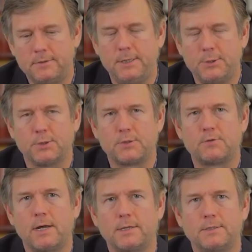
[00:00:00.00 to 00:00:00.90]
teacher
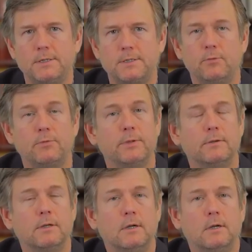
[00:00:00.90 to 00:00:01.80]
strike season we've
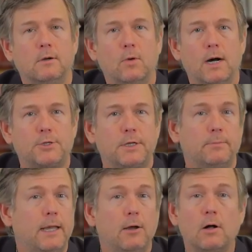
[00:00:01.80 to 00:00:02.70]
been watching
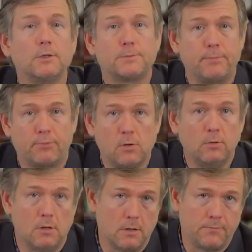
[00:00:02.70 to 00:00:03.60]
may all just be
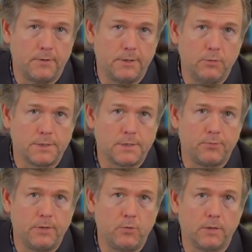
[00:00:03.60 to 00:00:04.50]
prologue for a U.S.
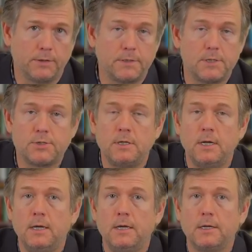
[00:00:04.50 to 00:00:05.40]
Supreme Court decision
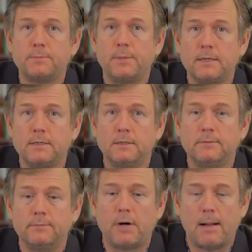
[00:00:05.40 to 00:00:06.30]
expected
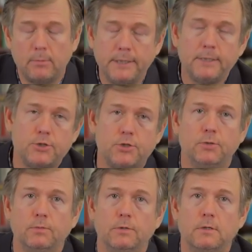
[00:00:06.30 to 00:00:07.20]
probably in
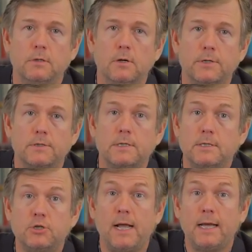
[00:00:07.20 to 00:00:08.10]
June, known as the
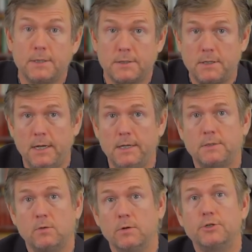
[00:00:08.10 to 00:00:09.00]
Janus
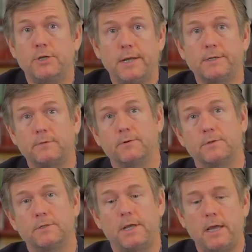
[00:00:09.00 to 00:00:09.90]
case, or Janus
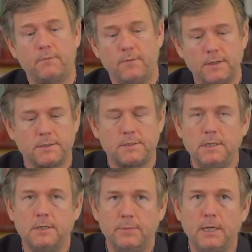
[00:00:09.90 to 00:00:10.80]
versus
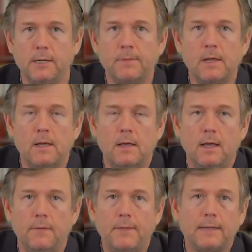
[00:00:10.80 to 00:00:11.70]
AFSCME.
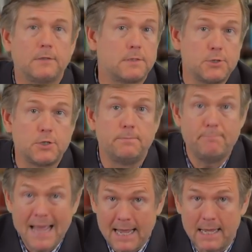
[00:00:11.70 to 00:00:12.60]
And that
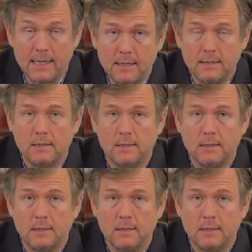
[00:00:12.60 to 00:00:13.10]
decision may